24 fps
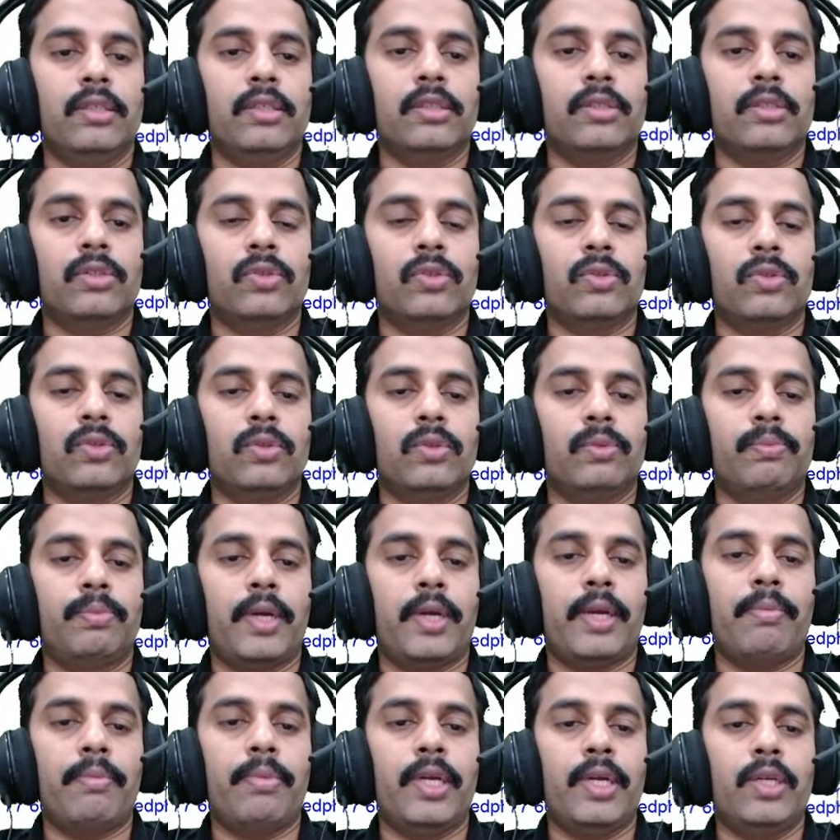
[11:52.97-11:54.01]
So
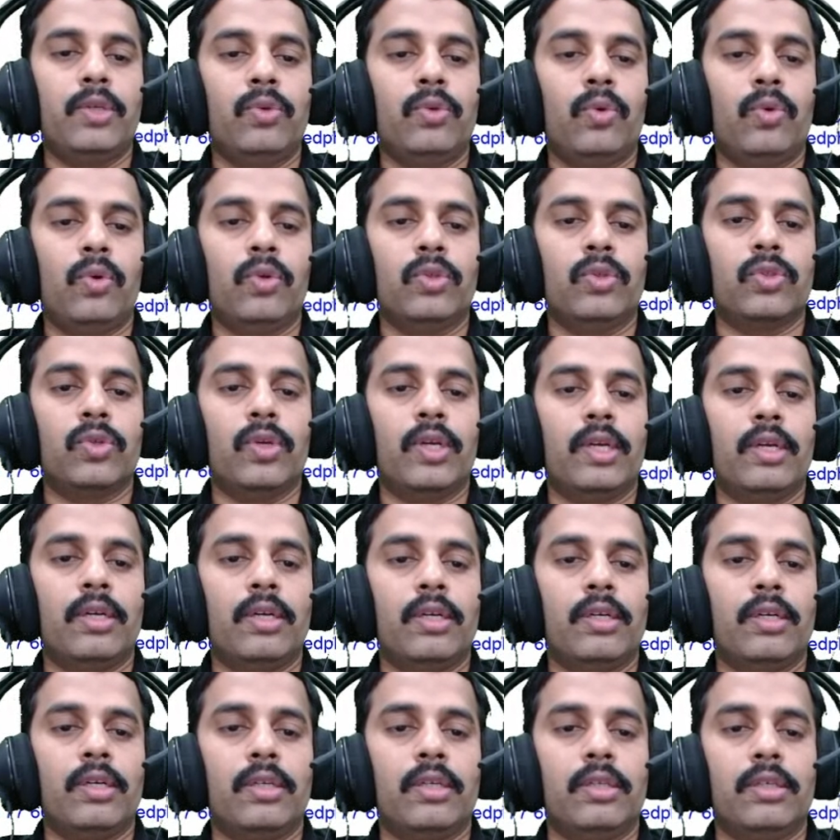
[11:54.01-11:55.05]
pi by 2 whole square,
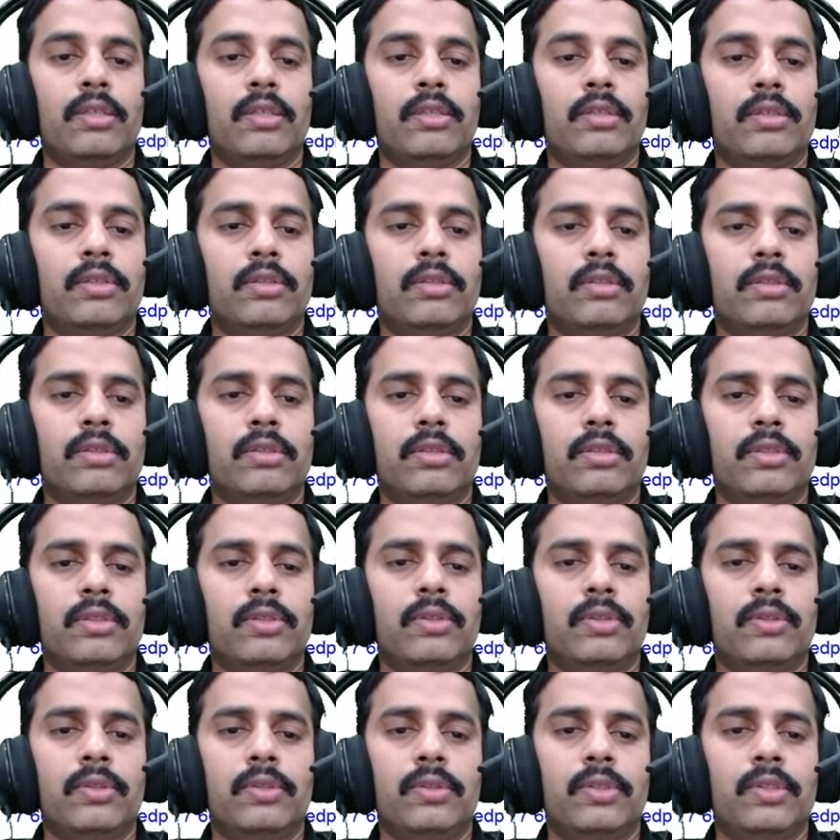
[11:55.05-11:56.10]

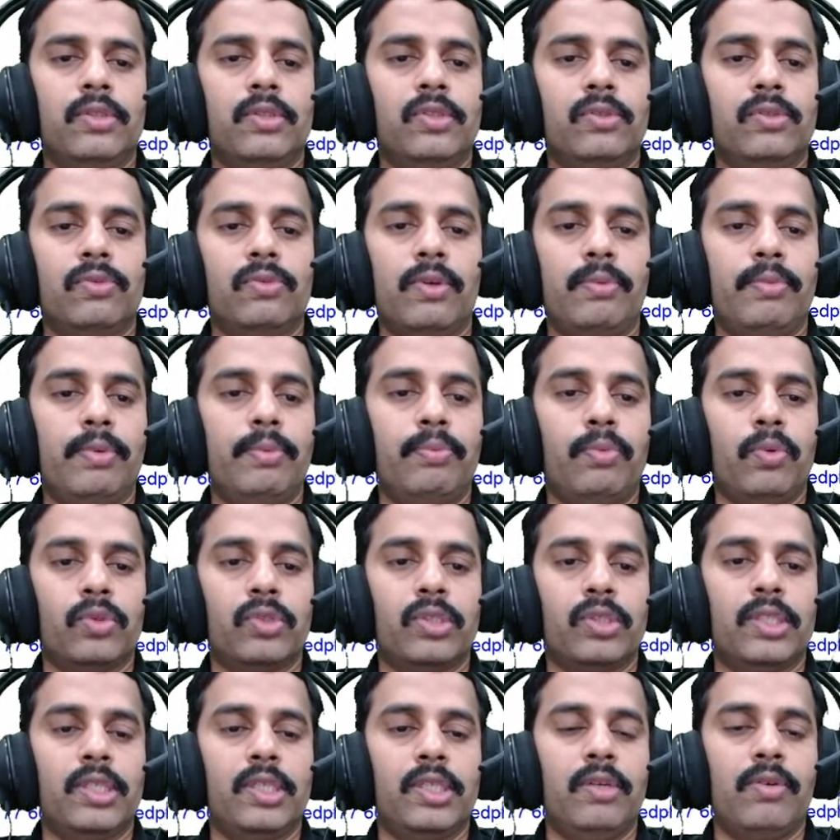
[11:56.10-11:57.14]
so this will be
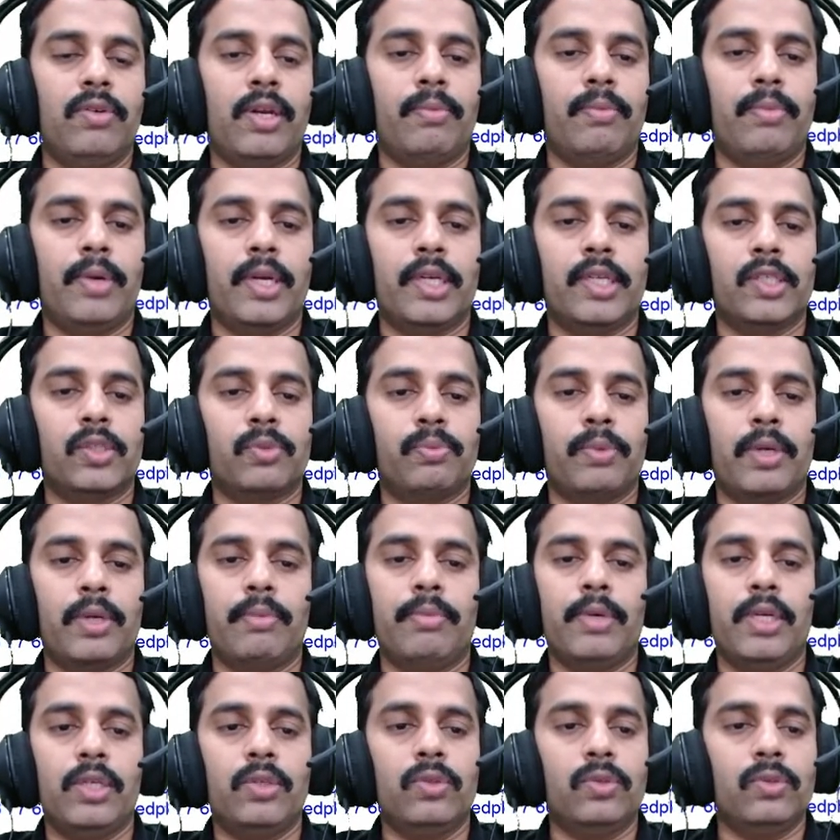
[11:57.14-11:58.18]
positive, and minus pi
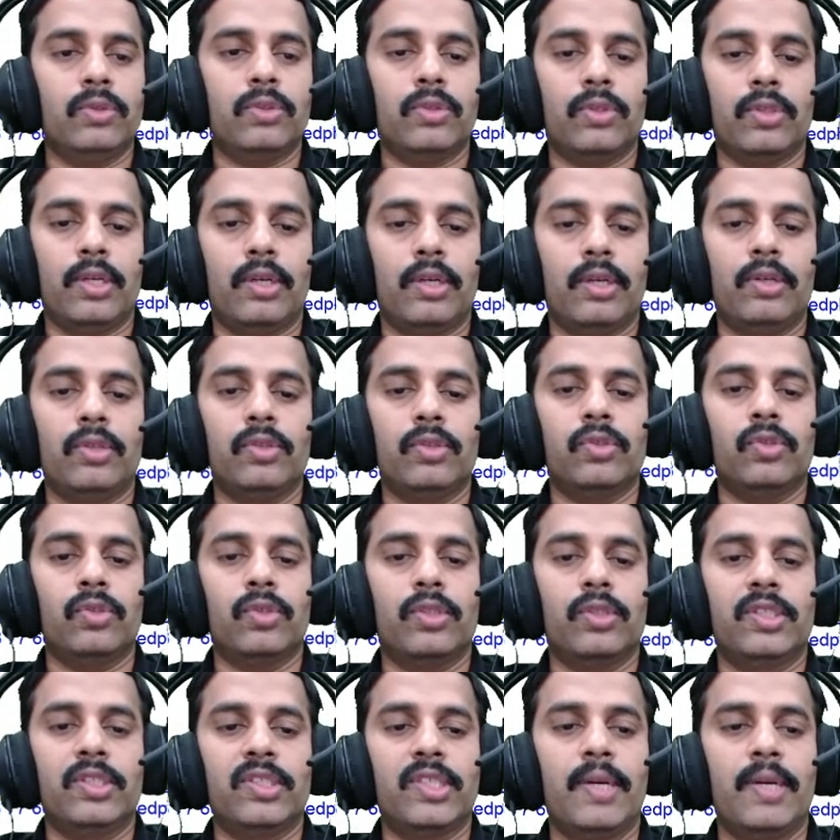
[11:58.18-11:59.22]
by 2, so
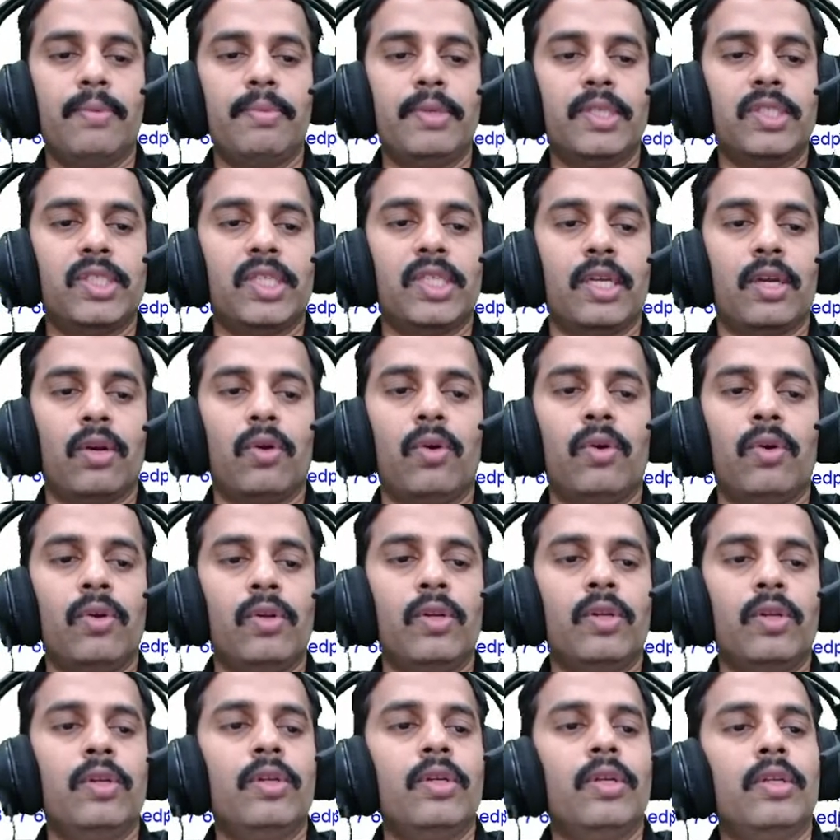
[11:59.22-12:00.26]
this term is 0.
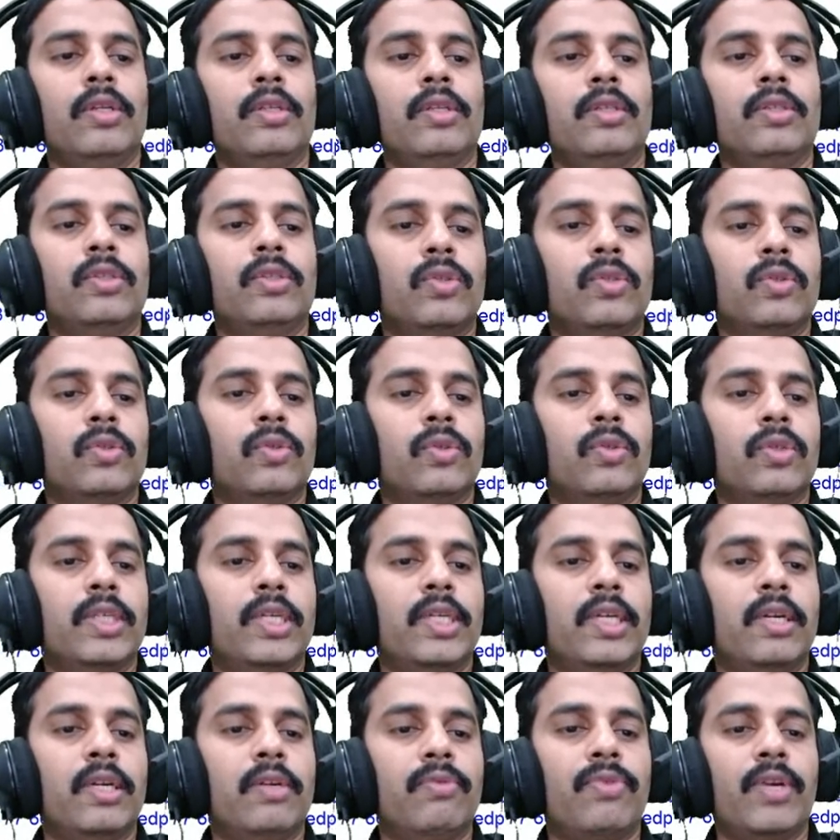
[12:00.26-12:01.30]
So
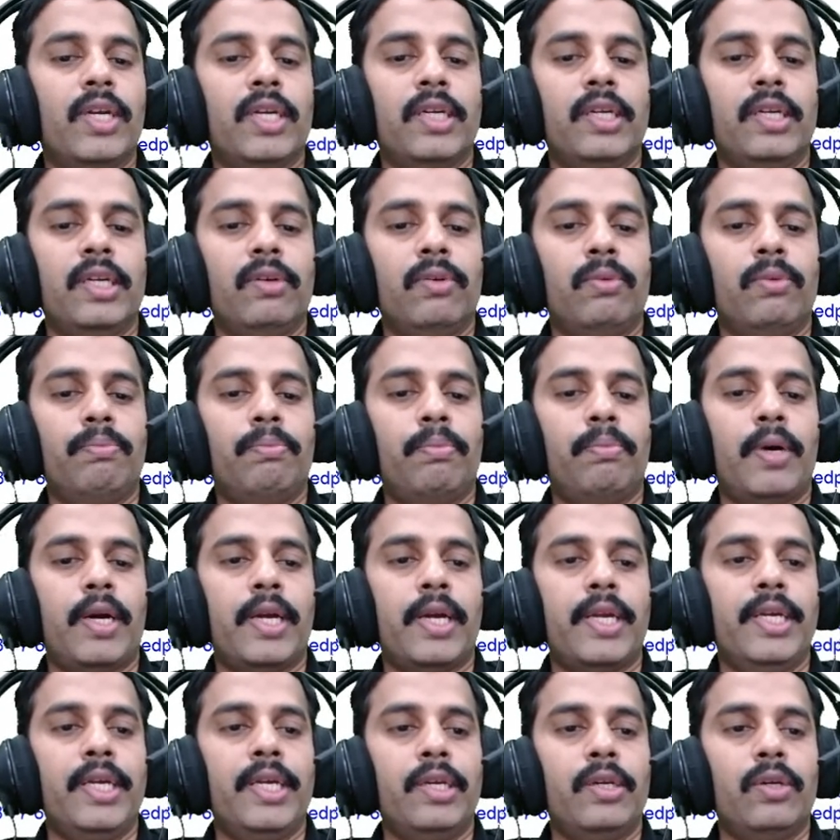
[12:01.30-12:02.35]
here if I give pi
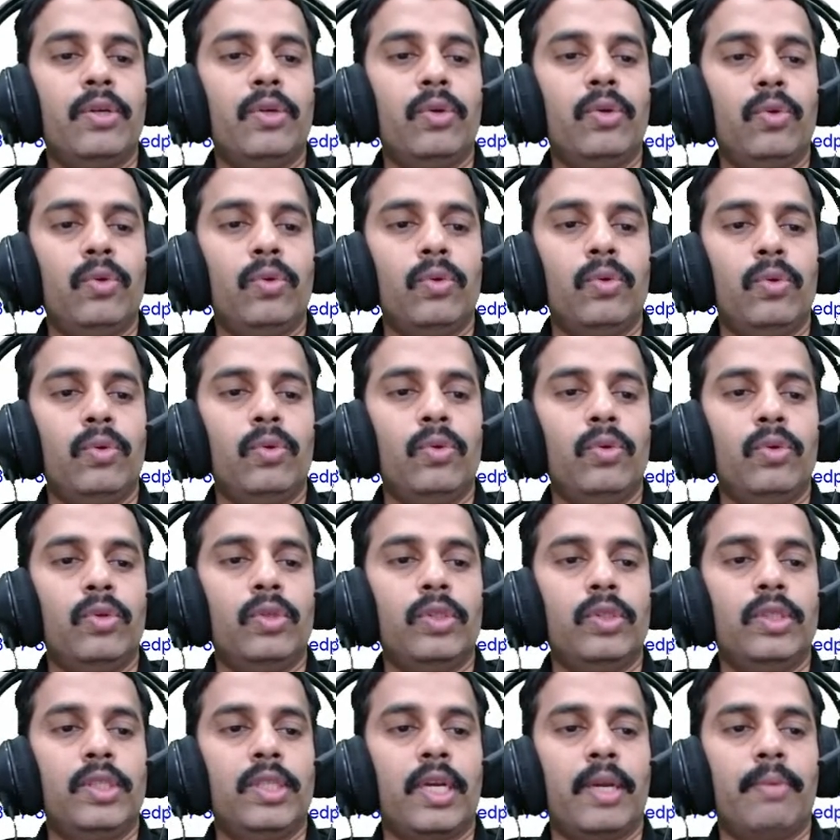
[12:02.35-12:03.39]
into
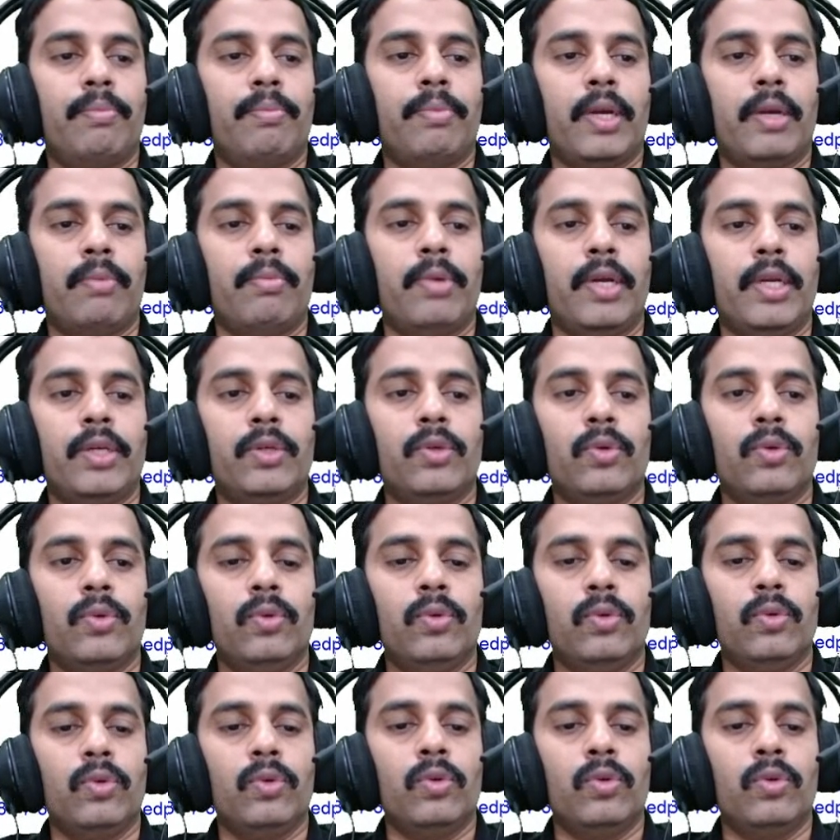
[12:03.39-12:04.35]
3 pi by 2